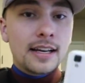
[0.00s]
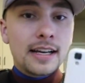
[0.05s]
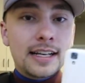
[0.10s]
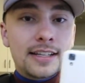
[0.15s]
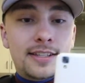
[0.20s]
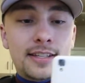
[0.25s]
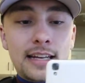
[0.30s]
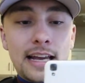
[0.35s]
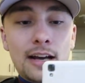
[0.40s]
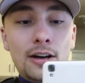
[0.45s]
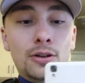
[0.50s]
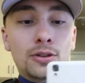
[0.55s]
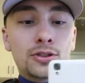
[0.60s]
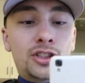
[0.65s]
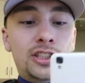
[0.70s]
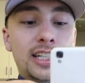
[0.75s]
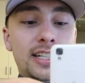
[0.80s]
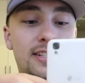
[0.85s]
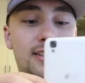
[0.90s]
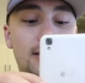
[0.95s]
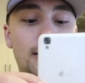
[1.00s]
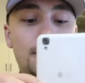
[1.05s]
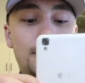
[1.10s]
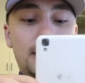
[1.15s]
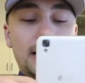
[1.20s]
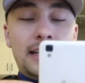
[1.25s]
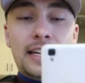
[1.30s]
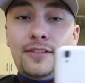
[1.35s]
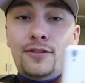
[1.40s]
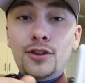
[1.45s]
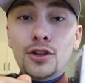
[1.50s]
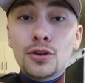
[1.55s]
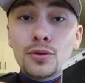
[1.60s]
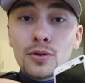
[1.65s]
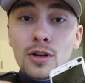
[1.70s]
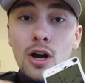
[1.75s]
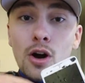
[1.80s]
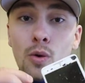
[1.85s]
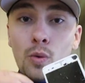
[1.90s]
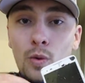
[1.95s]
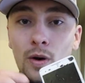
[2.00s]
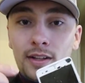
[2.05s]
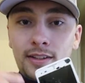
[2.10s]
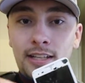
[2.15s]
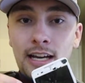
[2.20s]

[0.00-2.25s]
It's an LG something. If you know what